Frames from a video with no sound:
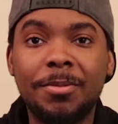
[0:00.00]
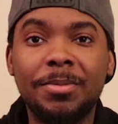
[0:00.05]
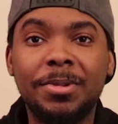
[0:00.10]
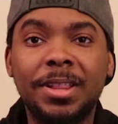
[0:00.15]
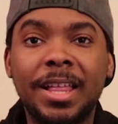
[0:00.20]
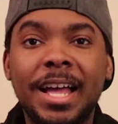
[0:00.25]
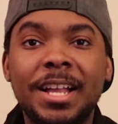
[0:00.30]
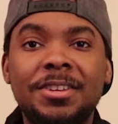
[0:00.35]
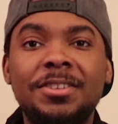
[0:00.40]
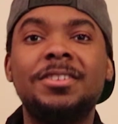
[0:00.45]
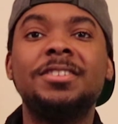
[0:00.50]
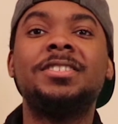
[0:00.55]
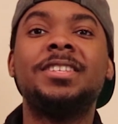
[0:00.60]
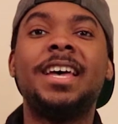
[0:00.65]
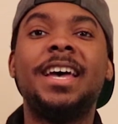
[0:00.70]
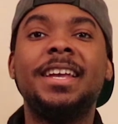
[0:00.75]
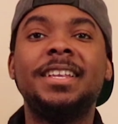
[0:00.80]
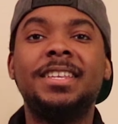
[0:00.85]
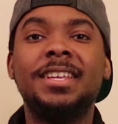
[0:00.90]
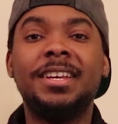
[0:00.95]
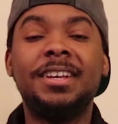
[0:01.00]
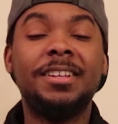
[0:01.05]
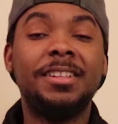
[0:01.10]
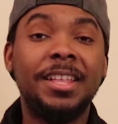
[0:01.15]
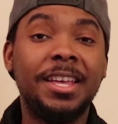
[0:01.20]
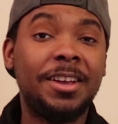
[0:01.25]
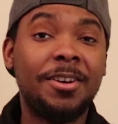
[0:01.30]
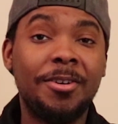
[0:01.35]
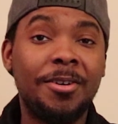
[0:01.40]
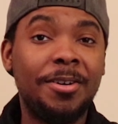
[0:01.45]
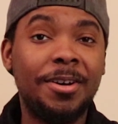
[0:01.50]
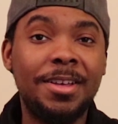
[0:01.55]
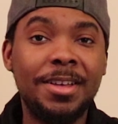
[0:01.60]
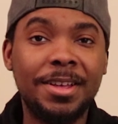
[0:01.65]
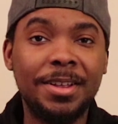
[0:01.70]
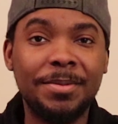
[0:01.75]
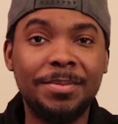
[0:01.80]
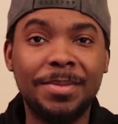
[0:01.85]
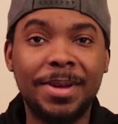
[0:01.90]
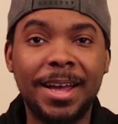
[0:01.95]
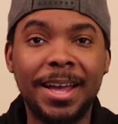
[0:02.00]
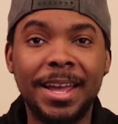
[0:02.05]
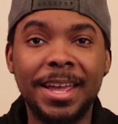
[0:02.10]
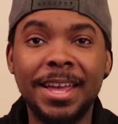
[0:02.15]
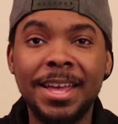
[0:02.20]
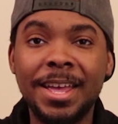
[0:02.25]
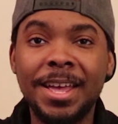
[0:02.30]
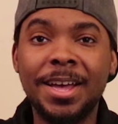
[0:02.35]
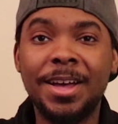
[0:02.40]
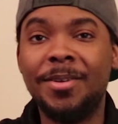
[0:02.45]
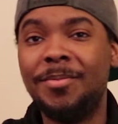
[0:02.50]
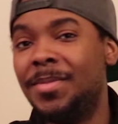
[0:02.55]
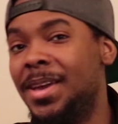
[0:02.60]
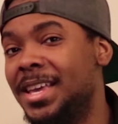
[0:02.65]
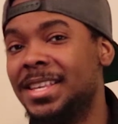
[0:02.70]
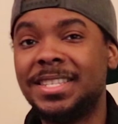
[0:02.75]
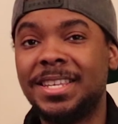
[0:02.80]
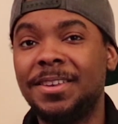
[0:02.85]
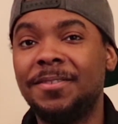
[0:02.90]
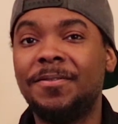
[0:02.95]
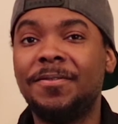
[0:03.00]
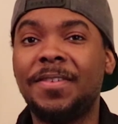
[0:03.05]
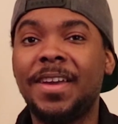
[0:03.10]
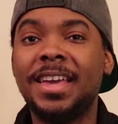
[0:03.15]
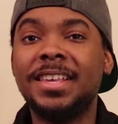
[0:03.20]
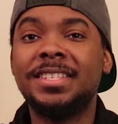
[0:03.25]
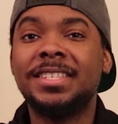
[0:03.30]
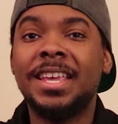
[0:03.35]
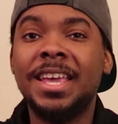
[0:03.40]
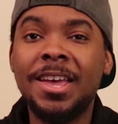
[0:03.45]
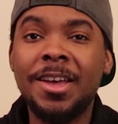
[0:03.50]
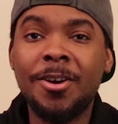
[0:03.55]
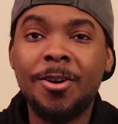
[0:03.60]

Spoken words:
I'm glad you decided to click on my amazing face.